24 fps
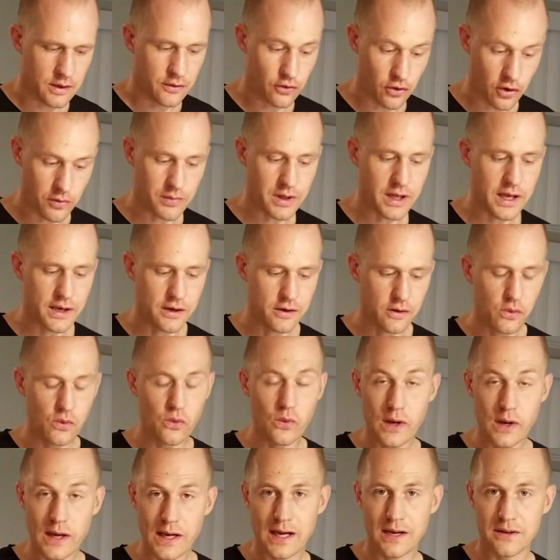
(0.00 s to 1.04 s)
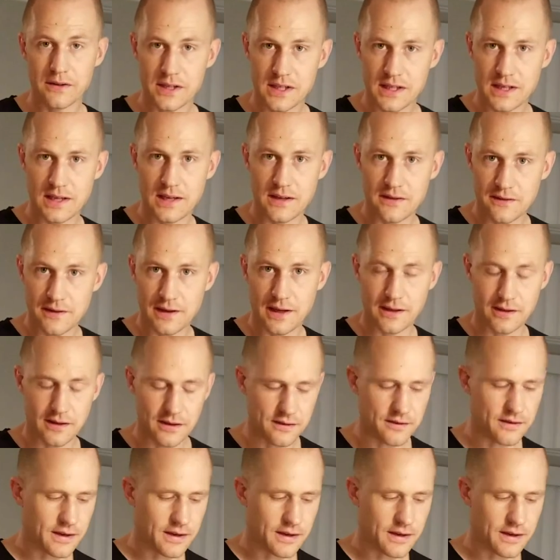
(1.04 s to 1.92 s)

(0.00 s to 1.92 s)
Normally I don't weigh out the yeast like this,